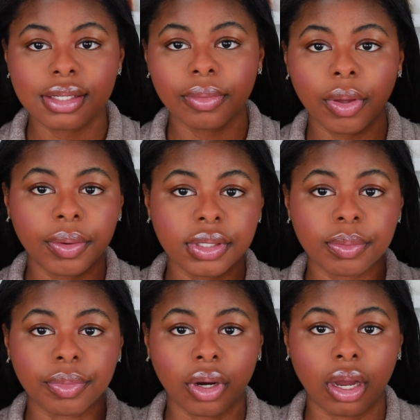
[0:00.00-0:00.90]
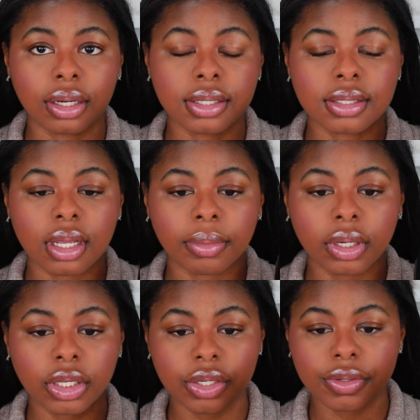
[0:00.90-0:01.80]
I'm going to bronze. I'm going
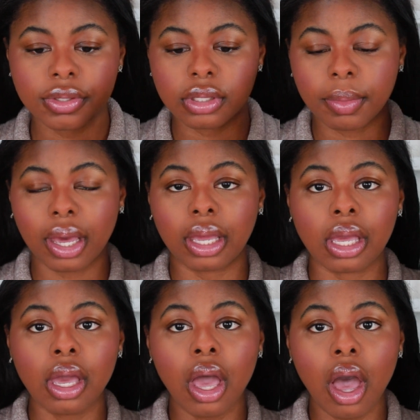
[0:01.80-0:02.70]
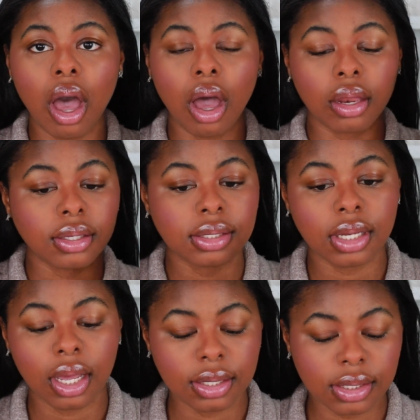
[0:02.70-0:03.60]
to use my
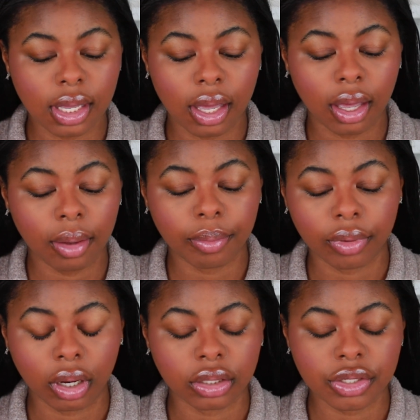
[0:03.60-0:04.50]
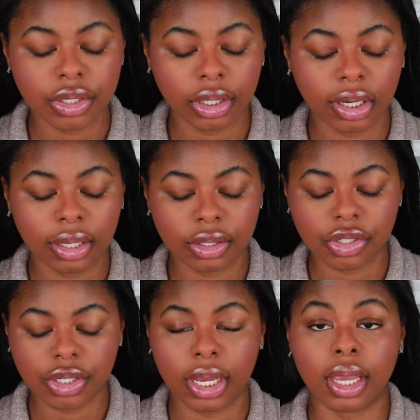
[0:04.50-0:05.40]
Anastasia bronzer in the
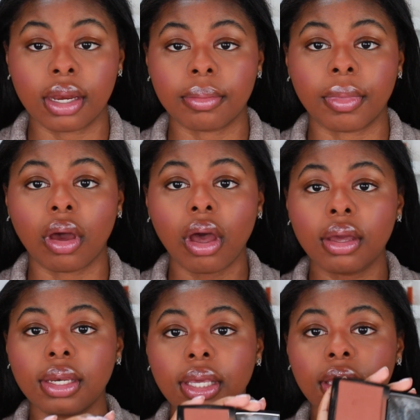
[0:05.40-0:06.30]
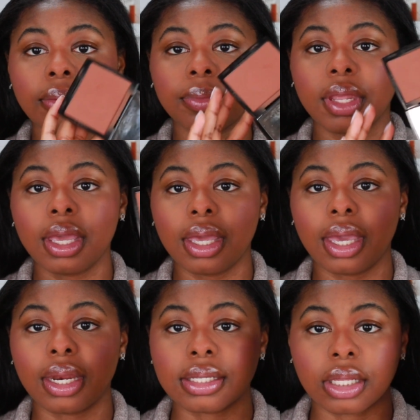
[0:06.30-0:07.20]
shade Mahogany.
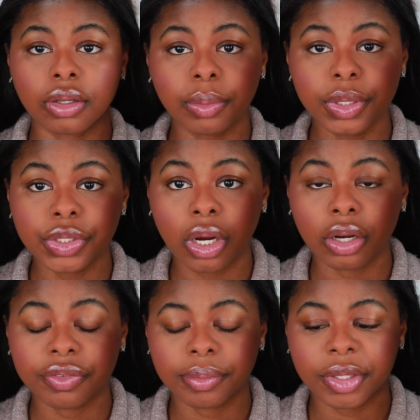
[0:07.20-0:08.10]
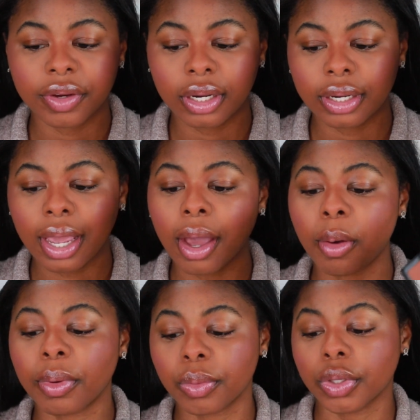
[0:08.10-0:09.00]
It is a little bit dark for me right now,
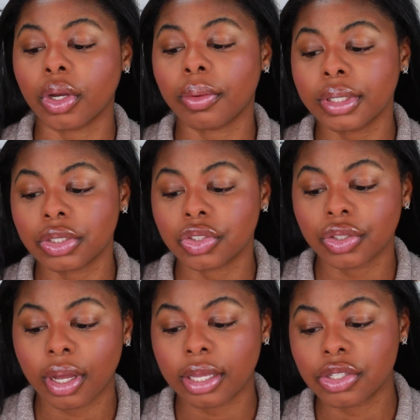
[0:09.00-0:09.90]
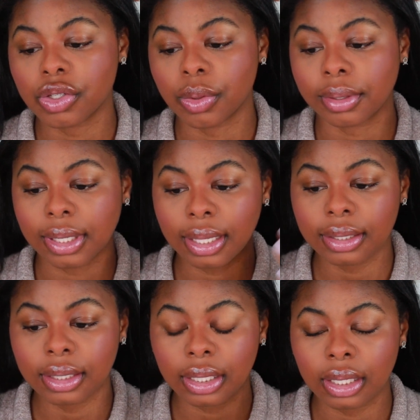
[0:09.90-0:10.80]
but we're going to try to
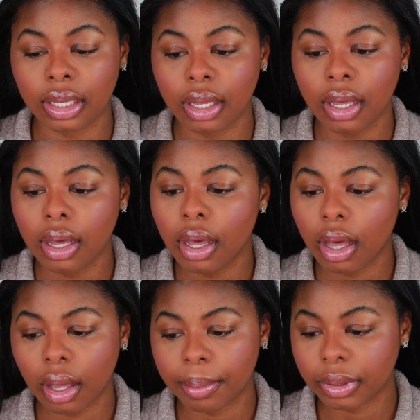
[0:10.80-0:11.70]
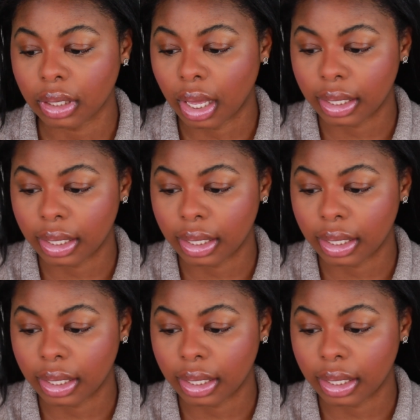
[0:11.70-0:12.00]
lightly apply